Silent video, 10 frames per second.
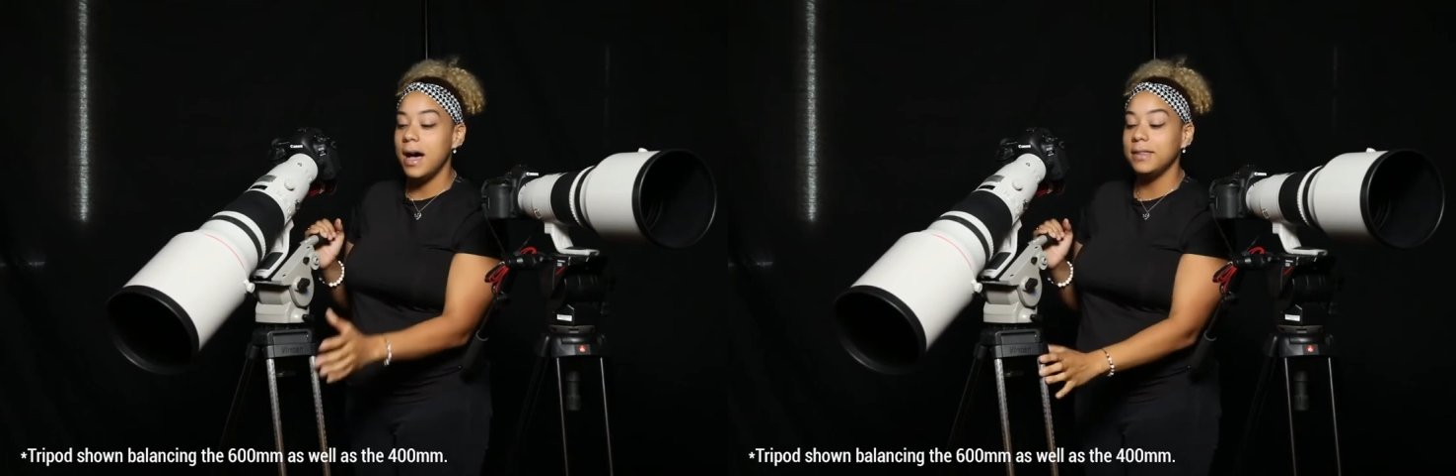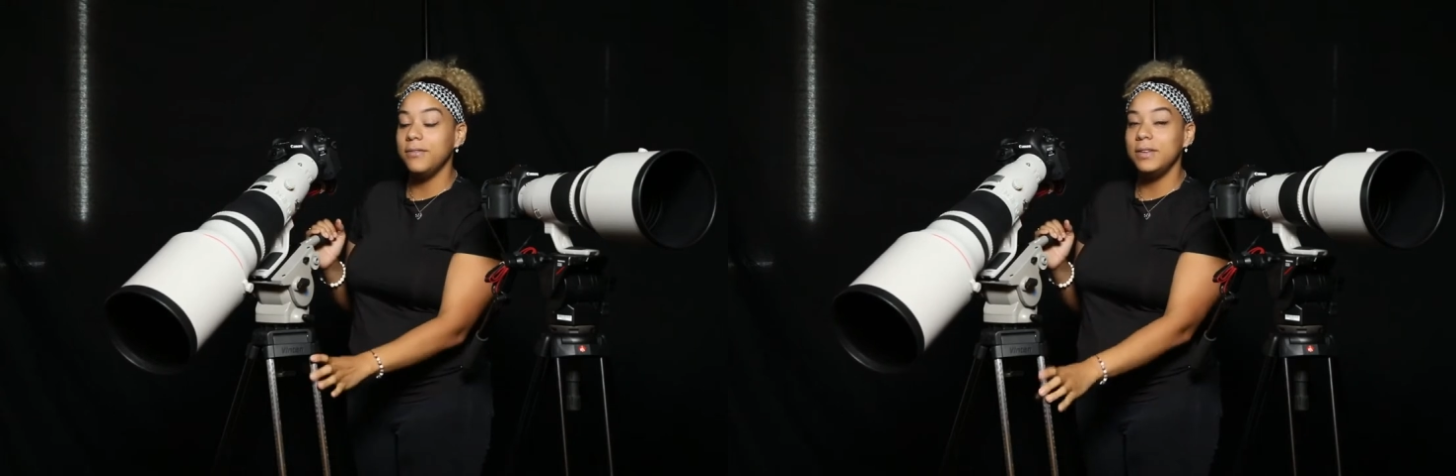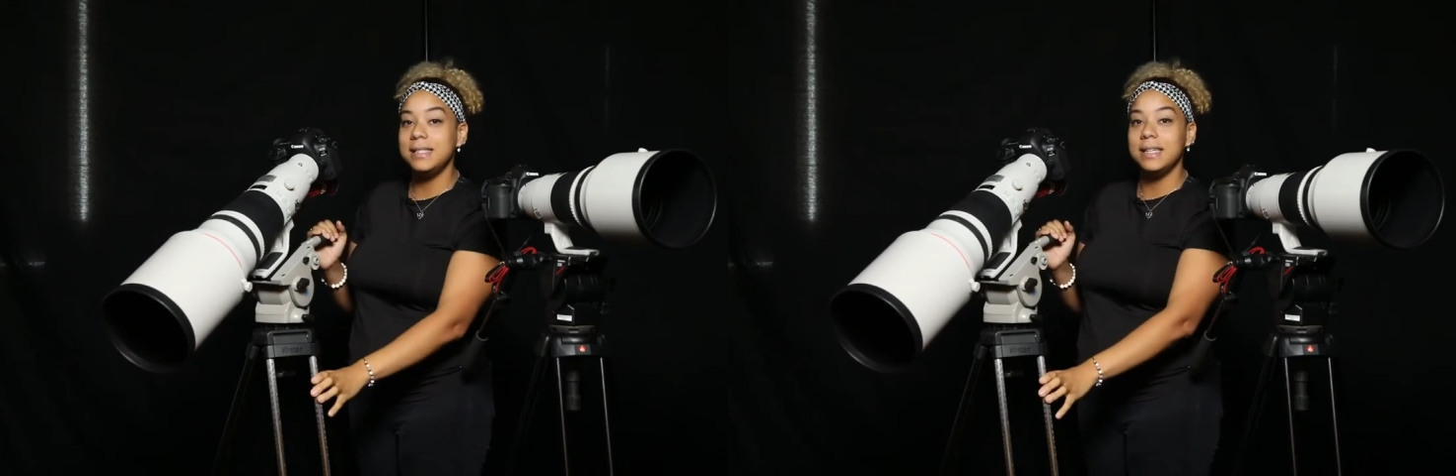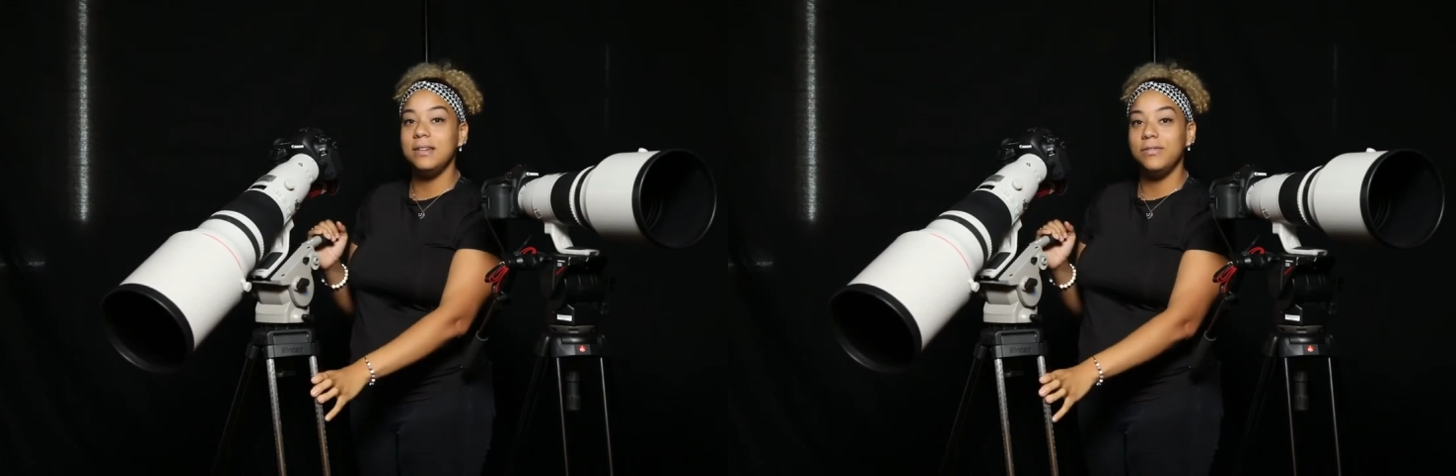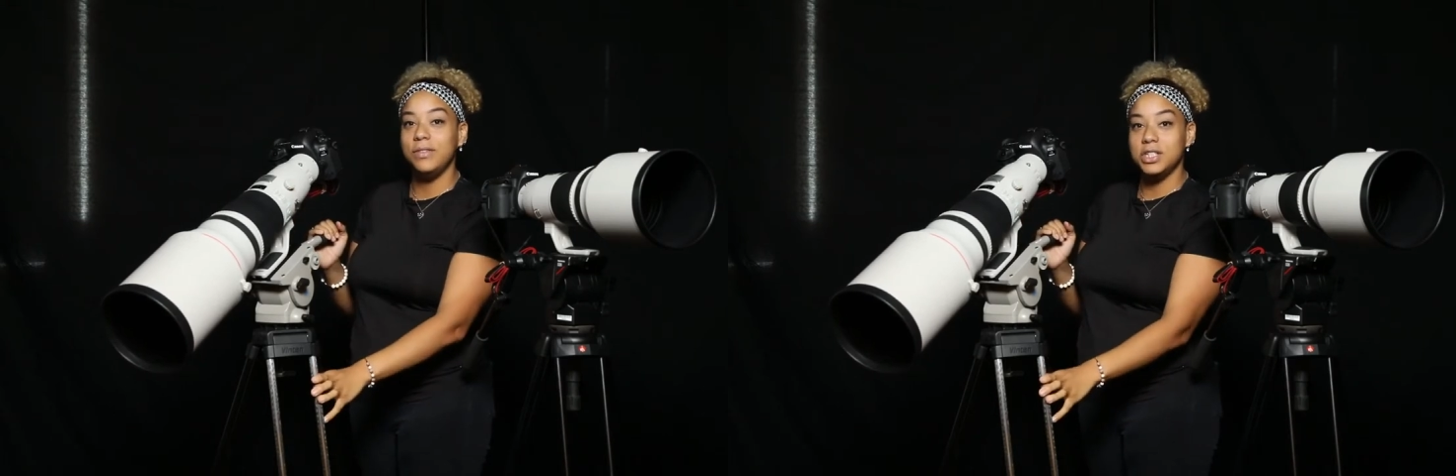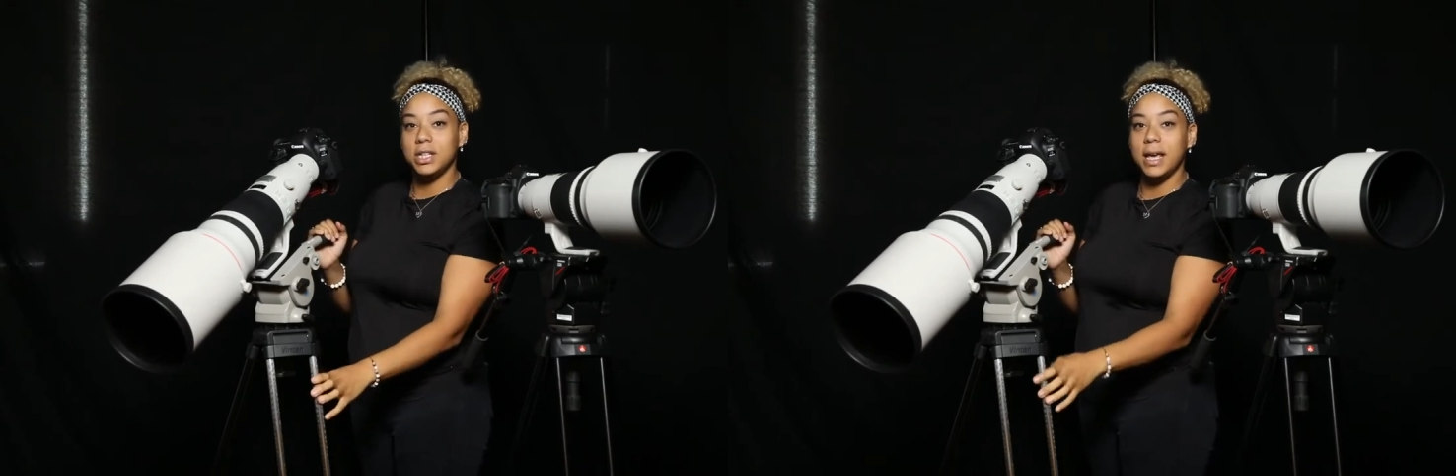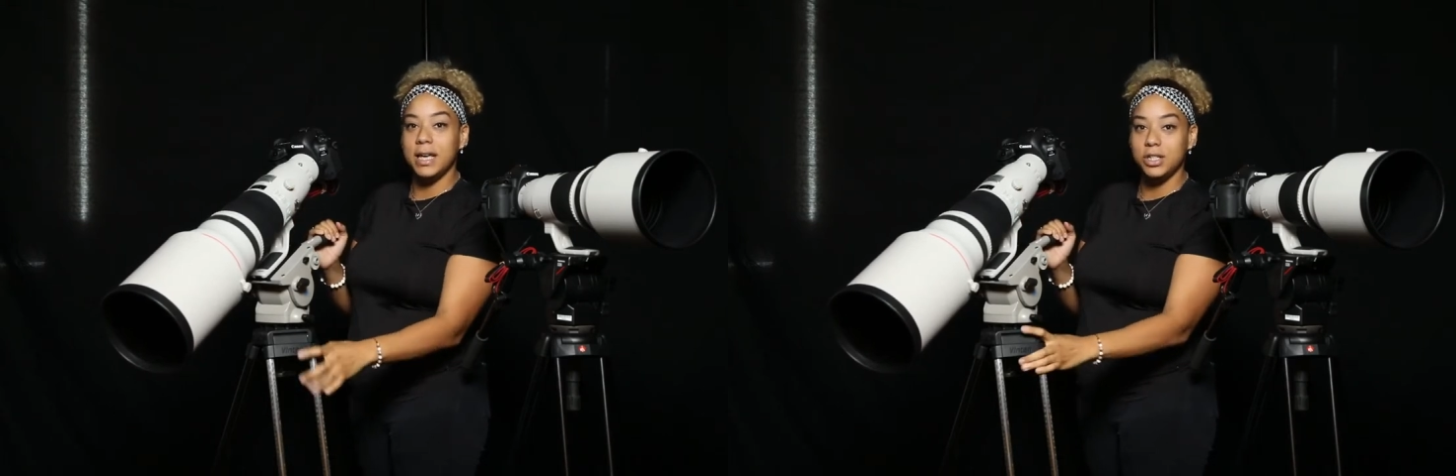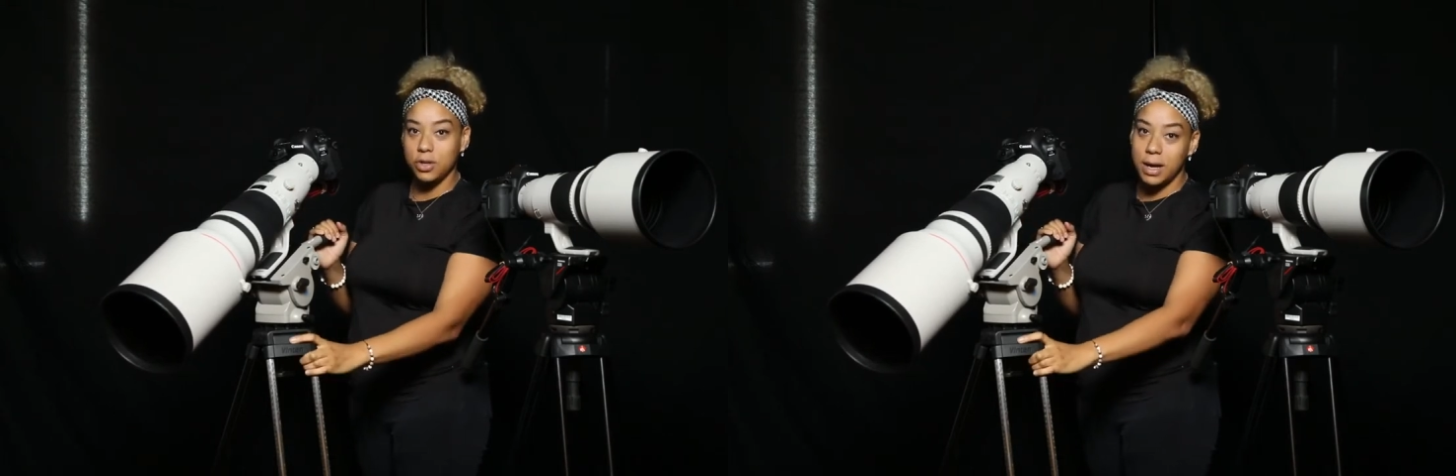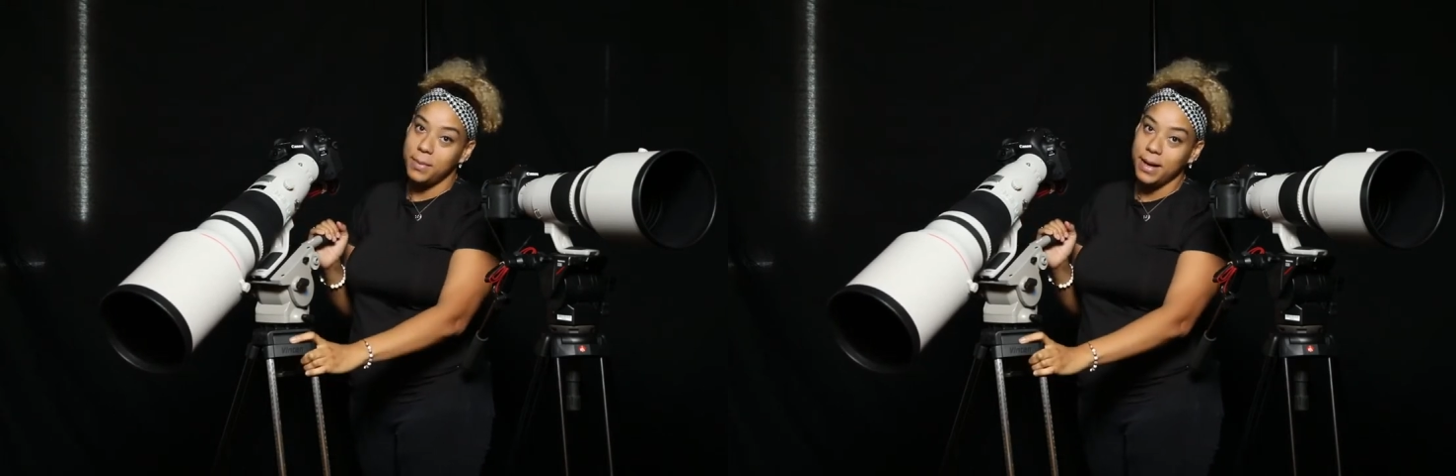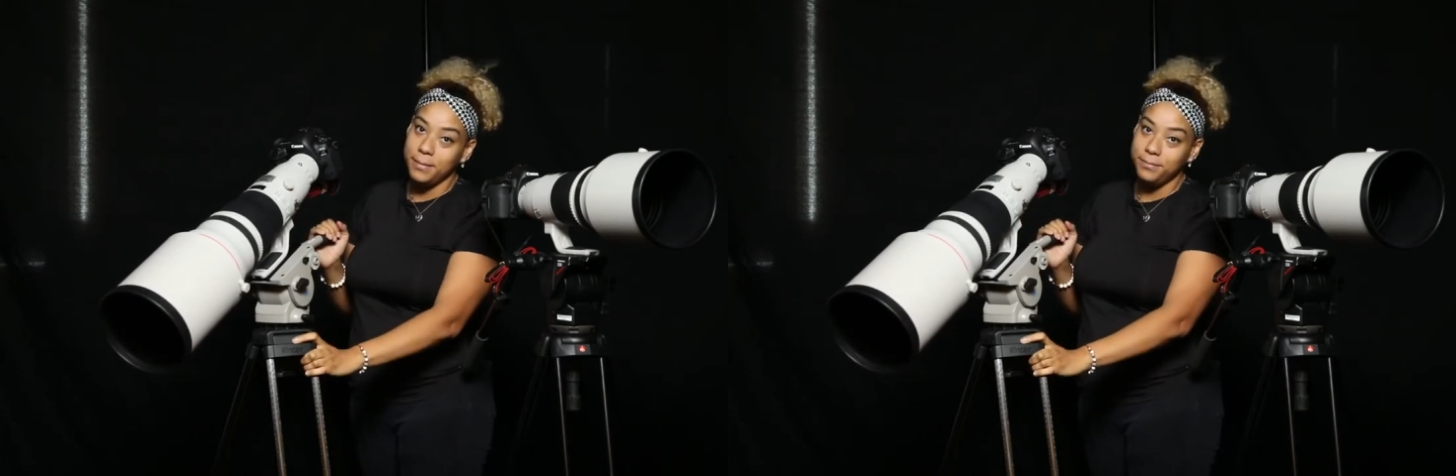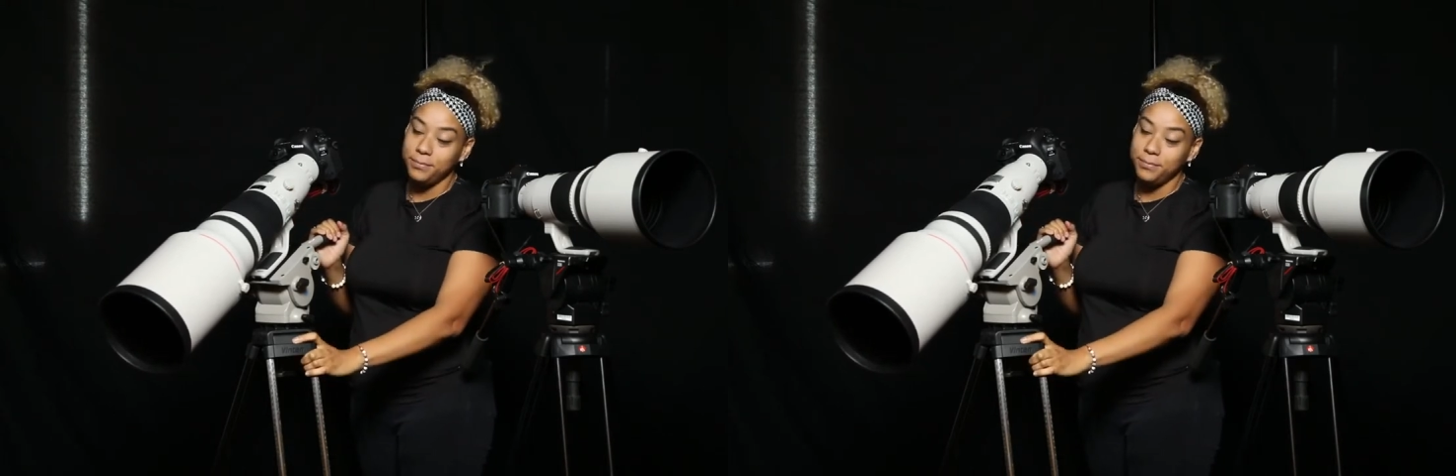on the Vinten Vision 8 tripod.